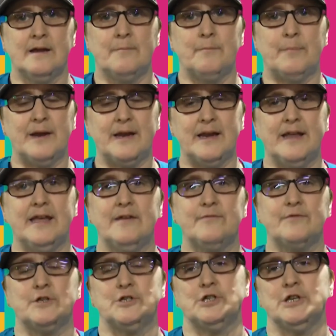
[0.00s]
believe
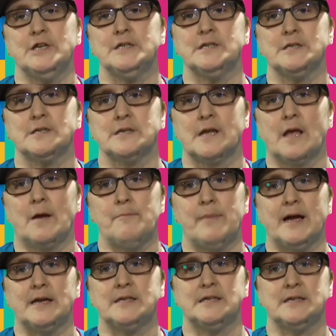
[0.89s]
that Jesus had come
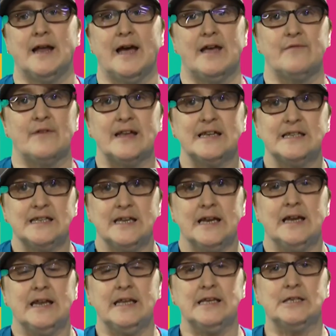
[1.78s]
back to life
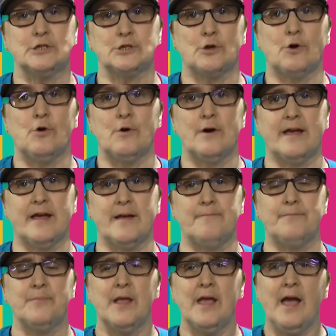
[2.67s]
until he saw
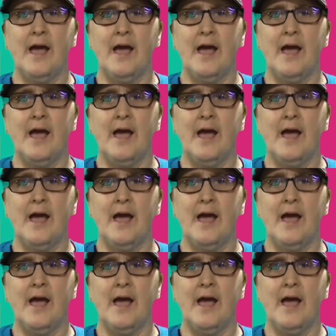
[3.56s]
him.